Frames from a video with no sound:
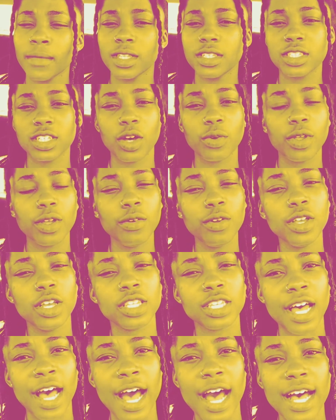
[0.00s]
So when you
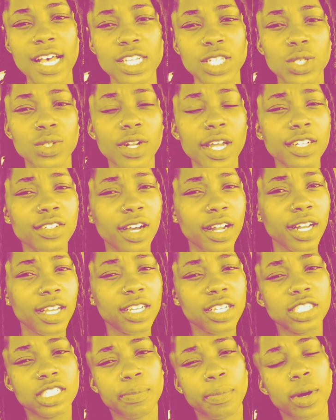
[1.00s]
get to high school, they trying to
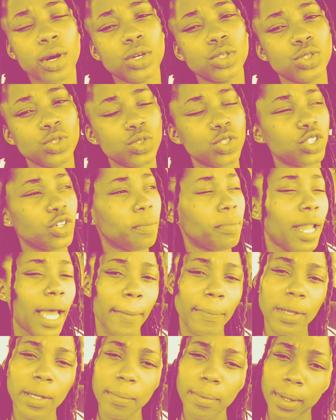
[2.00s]
expose you to
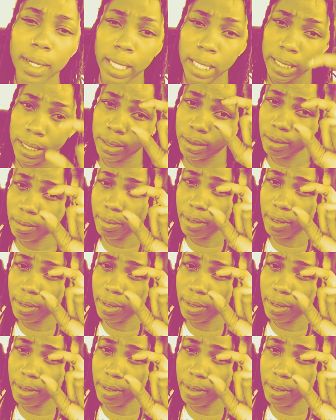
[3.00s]
black people a little